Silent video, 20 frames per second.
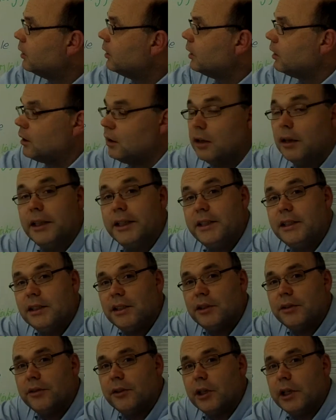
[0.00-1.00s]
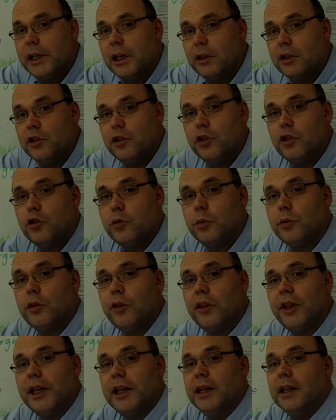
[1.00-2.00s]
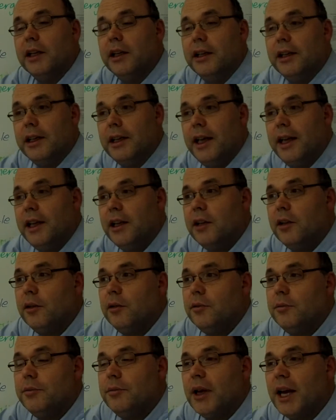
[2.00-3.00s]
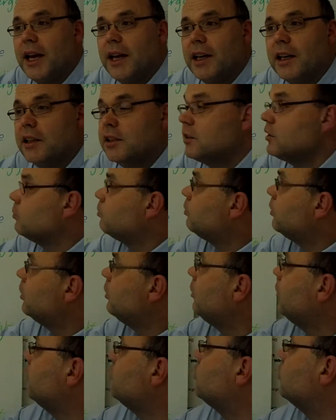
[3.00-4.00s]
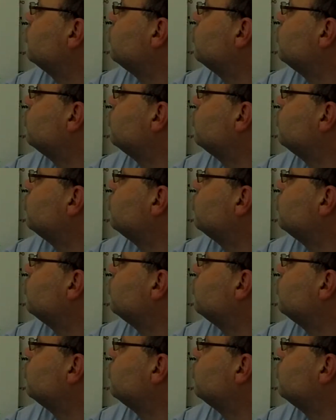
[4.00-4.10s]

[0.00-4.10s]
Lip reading: Light is a very unusual thing. It can act both as a